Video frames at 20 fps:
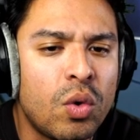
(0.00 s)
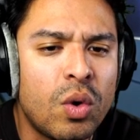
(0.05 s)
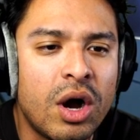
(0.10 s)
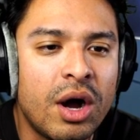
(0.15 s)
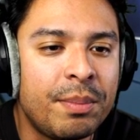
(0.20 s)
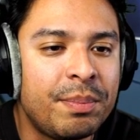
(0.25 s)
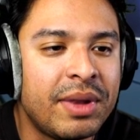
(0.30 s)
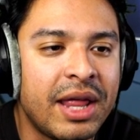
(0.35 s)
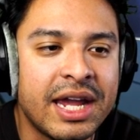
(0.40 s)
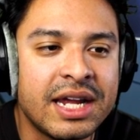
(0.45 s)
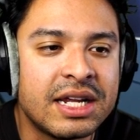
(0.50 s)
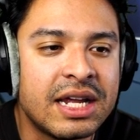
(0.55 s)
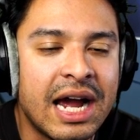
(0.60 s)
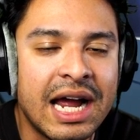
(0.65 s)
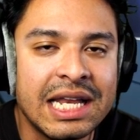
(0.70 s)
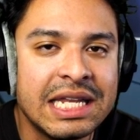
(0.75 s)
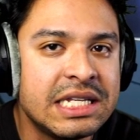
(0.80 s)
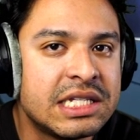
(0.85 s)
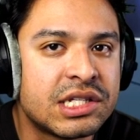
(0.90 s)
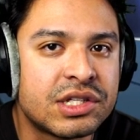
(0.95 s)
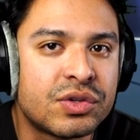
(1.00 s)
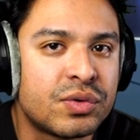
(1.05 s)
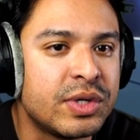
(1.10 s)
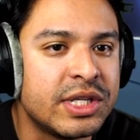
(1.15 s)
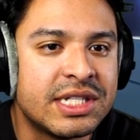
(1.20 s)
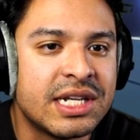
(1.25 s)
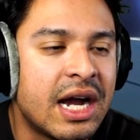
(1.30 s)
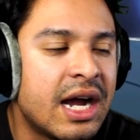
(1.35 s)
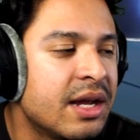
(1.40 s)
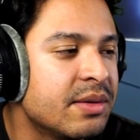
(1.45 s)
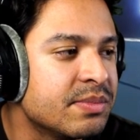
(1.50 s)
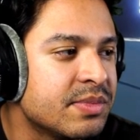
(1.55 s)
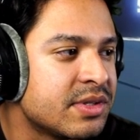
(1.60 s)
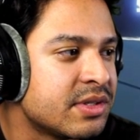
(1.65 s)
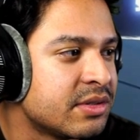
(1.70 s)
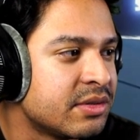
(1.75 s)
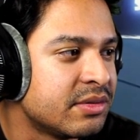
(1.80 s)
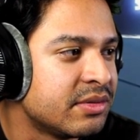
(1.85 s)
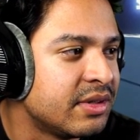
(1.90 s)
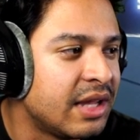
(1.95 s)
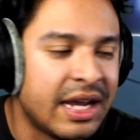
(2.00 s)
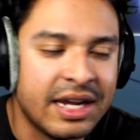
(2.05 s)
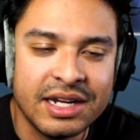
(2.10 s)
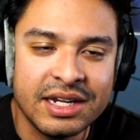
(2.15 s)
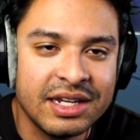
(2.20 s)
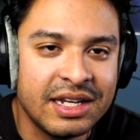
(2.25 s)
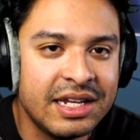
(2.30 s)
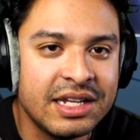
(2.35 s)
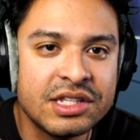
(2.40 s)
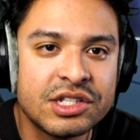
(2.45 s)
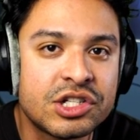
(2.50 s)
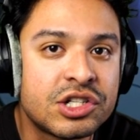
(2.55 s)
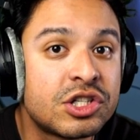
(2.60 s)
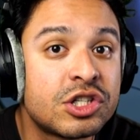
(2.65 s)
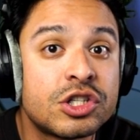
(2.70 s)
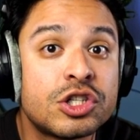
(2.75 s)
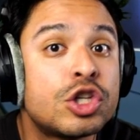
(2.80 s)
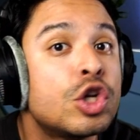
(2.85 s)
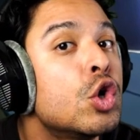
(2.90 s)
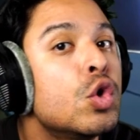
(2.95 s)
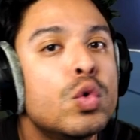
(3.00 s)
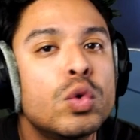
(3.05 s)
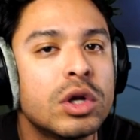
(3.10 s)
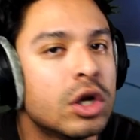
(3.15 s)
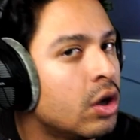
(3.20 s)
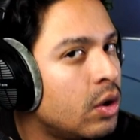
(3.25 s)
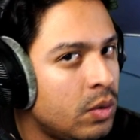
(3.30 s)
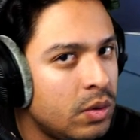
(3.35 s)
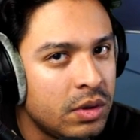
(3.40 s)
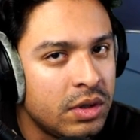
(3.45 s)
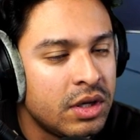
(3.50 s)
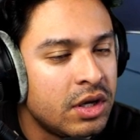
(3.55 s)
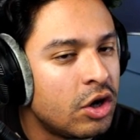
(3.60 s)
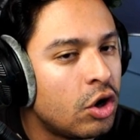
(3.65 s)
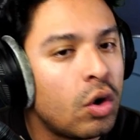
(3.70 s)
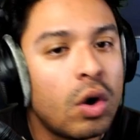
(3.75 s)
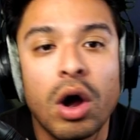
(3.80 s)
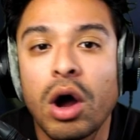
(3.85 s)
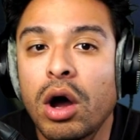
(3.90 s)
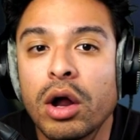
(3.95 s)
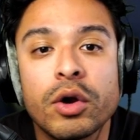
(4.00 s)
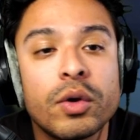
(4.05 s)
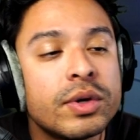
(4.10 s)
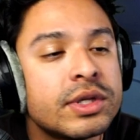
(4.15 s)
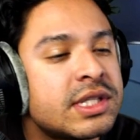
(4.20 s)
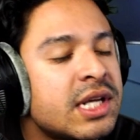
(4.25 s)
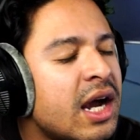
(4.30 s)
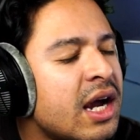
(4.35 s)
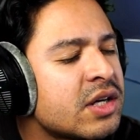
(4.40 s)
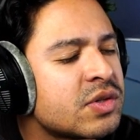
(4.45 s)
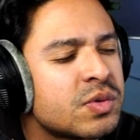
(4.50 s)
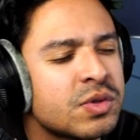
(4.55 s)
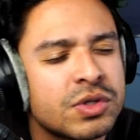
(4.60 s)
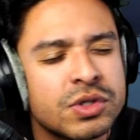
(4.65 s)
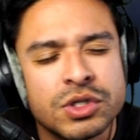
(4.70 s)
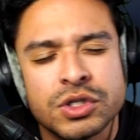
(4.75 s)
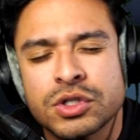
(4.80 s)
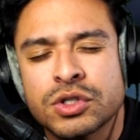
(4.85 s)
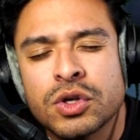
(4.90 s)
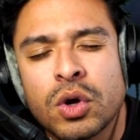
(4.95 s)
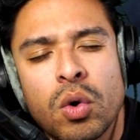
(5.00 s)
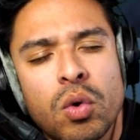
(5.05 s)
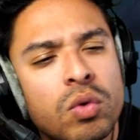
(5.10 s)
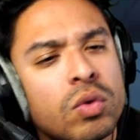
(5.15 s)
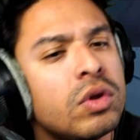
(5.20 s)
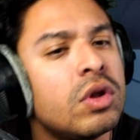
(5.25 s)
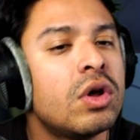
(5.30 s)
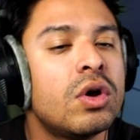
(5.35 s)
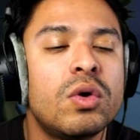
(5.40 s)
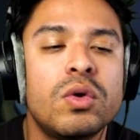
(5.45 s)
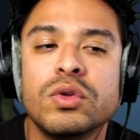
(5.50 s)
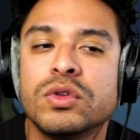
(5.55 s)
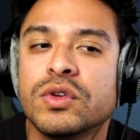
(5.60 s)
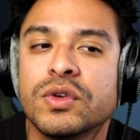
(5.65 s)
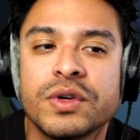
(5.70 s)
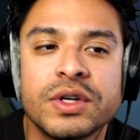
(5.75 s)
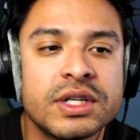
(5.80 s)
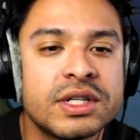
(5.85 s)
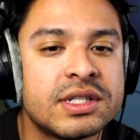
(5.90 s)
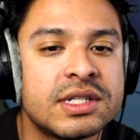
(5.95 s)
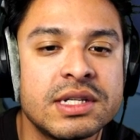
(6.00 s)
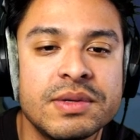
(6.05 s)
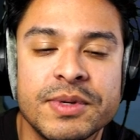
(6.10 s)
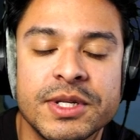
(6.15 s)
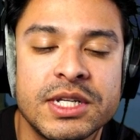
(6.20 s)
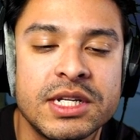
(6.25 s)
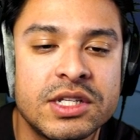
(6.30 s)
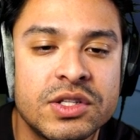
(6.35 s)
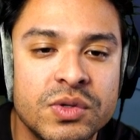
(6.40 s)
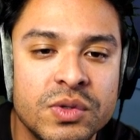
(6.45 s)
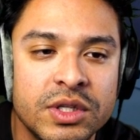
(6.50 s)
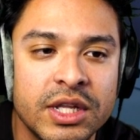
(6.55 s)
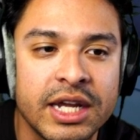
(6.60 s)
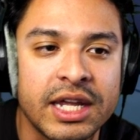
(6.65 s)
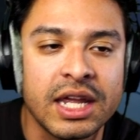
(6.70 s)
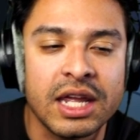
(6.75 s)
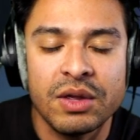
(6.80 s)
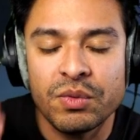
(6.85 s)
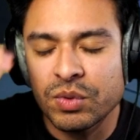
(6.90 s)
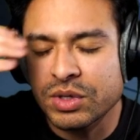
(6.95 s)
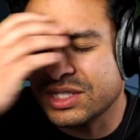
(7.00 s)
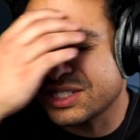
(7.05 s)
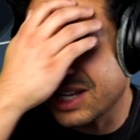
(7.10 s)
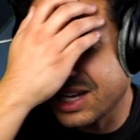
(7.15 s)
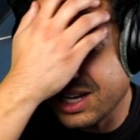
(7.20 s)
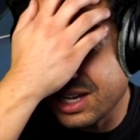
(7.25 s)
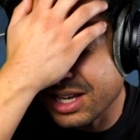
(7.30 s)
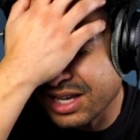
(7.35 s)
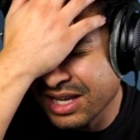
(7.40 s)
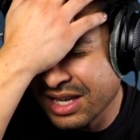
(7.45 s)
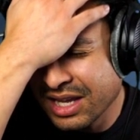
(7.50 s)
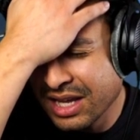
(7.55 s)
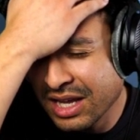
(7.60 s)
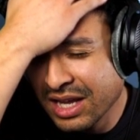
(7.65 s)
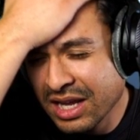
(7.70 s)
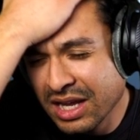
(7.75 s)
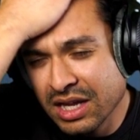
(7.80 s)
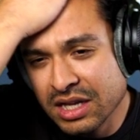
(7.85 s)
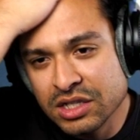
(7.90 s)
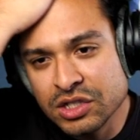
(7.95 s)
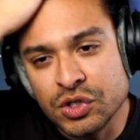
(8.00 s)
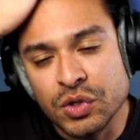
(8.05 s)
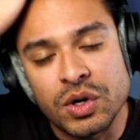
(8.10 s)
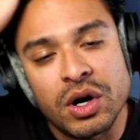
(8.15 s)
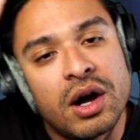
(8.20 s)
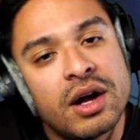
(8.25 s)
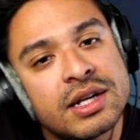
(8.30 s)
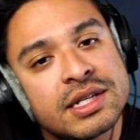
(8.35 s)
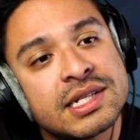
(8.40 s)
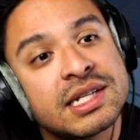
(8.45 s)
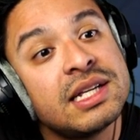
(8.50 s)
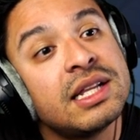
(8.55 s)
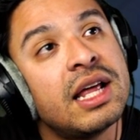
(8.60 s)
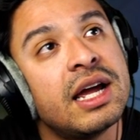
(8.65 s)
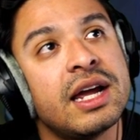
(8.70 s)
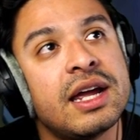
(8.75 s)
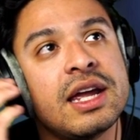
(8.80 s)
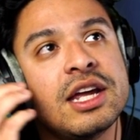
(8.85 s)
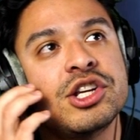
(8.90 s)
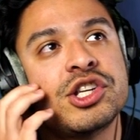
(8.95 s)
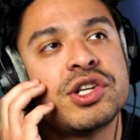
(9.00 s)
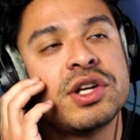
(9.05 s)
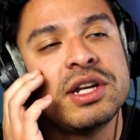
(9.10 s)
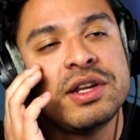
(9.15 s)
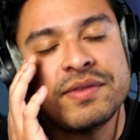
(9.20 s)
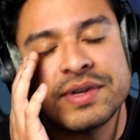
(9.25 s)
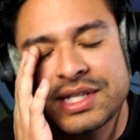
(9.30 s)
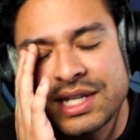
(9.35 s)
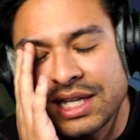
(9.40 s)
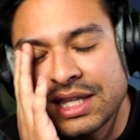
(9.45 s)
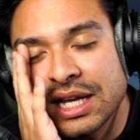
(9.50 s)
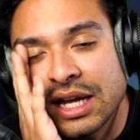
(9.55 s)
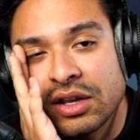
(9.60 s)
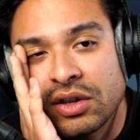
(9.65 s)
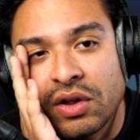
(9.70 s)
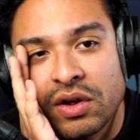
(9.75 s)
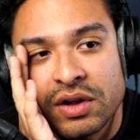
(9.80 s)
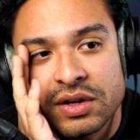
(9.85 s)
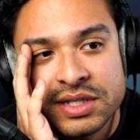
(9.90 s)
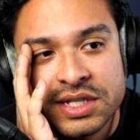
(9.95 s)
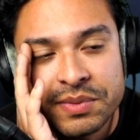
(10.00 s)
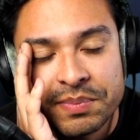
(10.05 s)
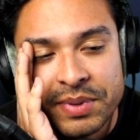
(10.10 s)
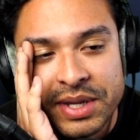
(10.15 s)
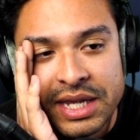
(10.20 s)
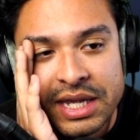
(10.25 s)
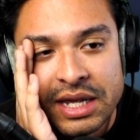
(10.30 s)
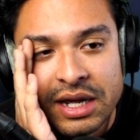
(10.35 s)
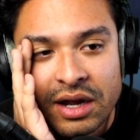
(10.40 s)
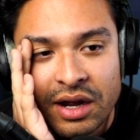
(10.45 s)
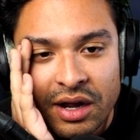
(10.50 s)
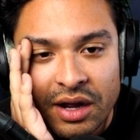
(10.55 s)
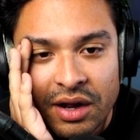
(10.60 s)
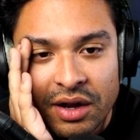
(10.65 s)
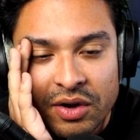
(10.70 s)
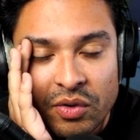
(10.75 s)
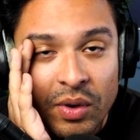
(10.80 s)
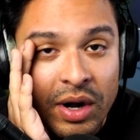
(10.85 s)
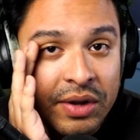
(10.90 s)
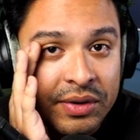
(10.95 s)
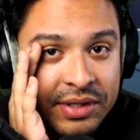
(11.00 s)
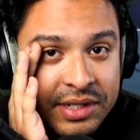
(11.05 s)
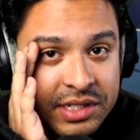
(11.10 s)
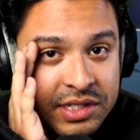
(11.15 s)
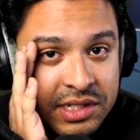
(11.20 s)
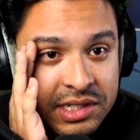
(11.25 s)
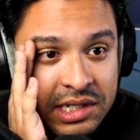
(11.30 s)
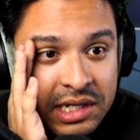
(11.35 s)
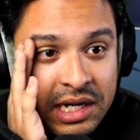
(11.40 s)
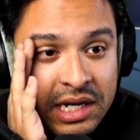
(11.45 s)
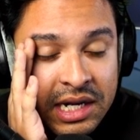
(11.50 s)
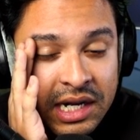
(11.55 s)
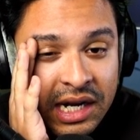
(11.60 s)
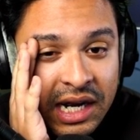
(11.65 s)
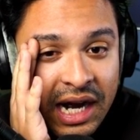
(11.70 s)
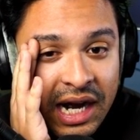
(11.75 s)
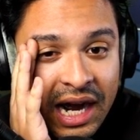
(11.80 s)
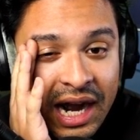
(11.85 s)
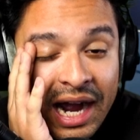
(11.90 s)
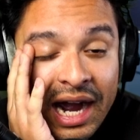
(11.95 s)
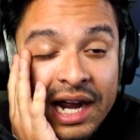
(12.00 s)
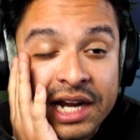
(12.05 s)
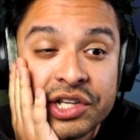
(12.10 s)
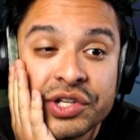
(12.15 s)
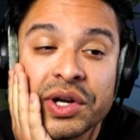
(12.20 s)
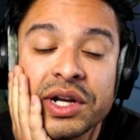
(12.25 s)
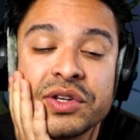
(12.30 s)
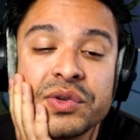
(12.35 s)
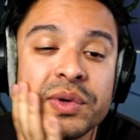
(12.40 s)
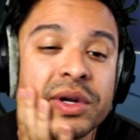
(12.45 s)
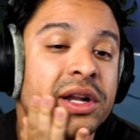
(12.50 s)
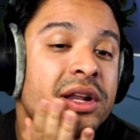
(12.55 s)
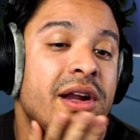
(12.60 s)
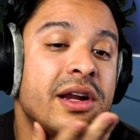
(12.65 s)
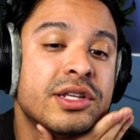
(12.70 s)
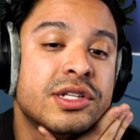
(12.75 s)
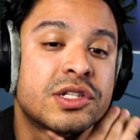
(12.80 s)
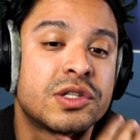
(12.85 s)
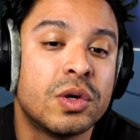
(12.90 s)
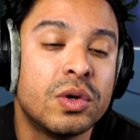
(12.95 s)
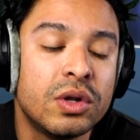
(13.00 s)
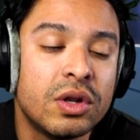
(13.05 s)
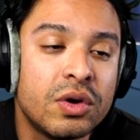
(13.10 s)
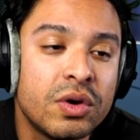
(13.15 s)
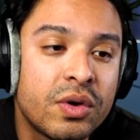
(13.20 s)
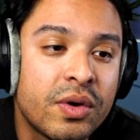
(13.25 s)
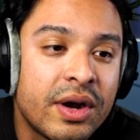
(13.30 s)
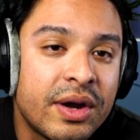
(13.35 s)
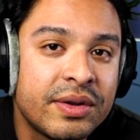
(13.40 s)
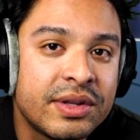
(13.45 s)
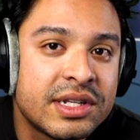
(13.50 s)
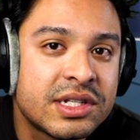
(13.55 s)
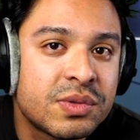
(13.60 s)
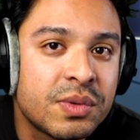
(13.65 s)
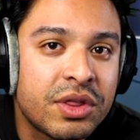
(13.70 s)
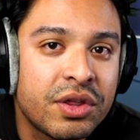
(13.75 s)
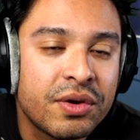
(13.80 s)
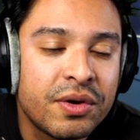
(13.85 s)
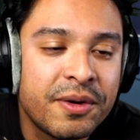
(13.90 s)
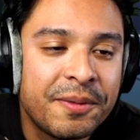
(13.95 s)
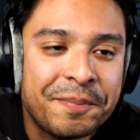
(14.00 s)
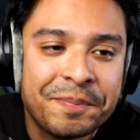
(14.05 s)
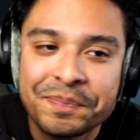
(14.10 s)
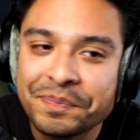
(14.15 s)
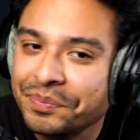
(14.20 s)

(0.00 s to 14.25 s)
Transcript: up like at least 3 times. Like, it's too low. Her auto attacks were so low during the CBT2. Like, it would take, dude, honestly, like, it shouldn't even take that long to be crownless. I tried doing a lot of solo crownless with her.